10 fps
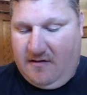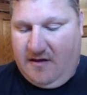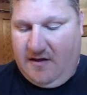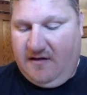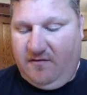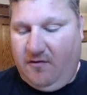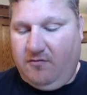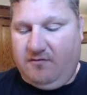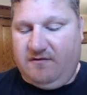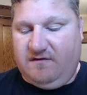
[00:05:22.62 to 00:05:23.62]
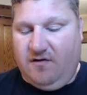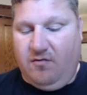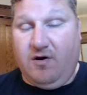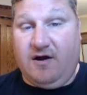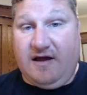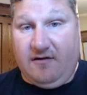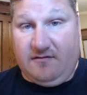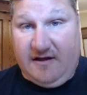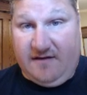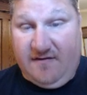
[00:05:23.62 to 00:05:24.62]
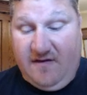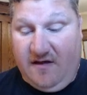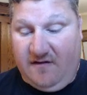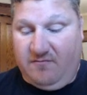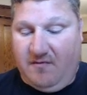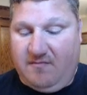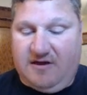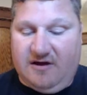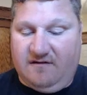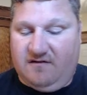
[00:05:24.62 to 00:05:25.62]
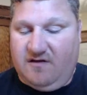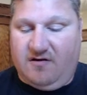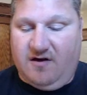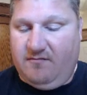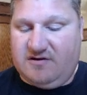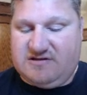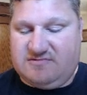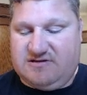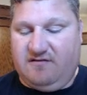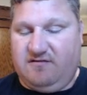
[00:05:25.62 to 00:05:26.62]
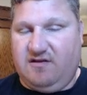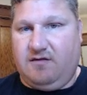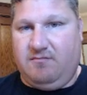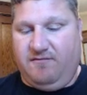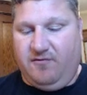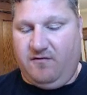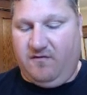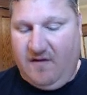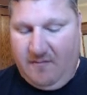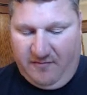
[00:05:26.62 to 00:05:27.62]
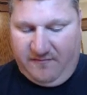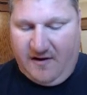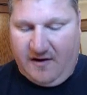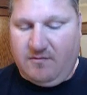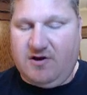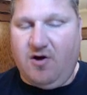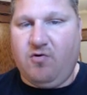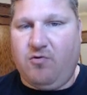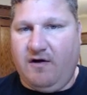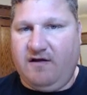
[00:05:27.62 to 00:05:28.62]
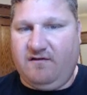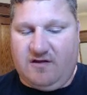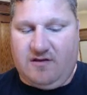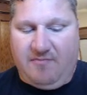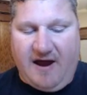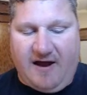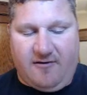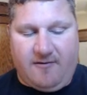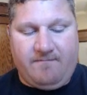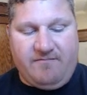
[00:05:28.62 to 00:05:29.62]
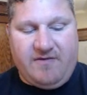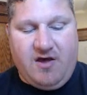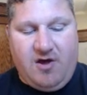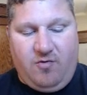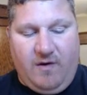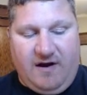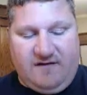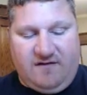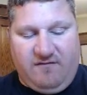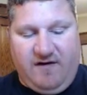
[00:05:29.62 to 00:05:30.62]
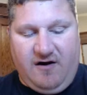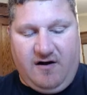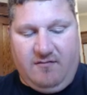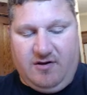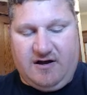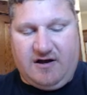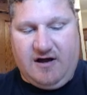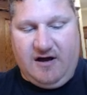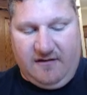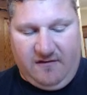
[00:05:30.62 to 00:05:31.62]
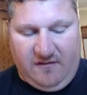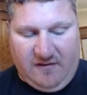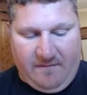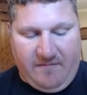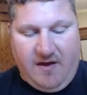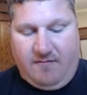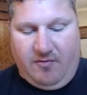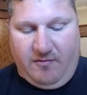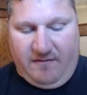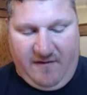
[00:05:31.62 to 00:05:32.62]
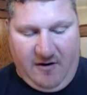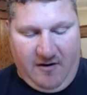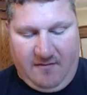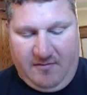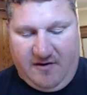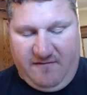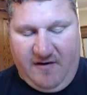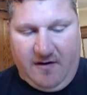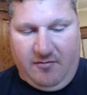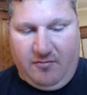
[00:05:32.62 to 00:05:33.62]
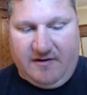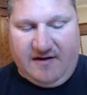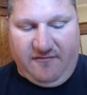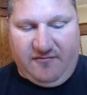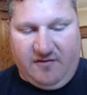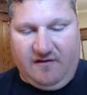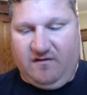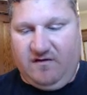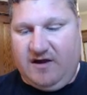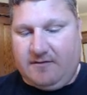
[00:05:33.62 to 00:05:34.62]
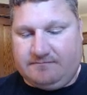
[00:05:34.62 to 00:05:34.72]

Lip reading: And so it would still work out like this, but because they're numbers themselves and they can be further simplified, we don't quite see the pattern when it's a variable and a constant. But with variable and a variable, we definitely see it.